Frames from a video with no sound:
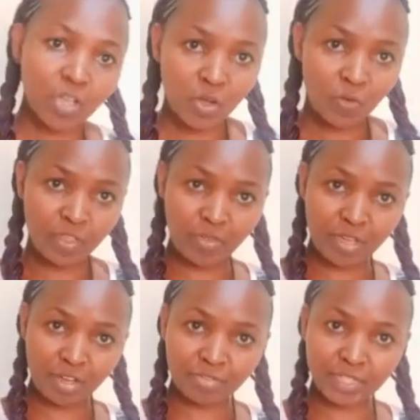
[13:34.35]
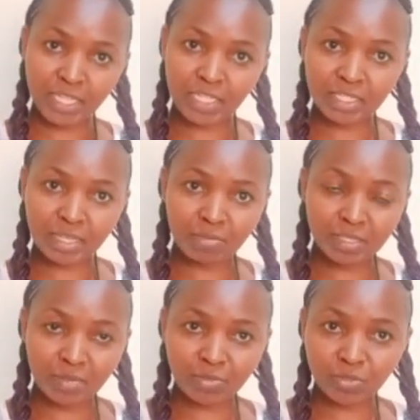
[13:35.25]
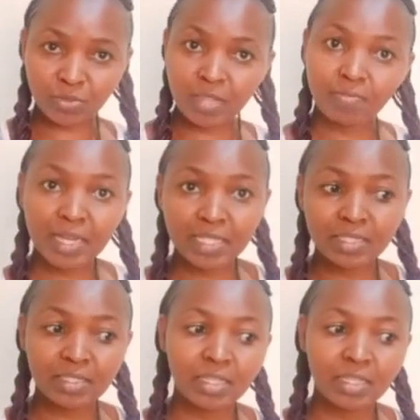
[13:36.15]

whether you have gained some subscribers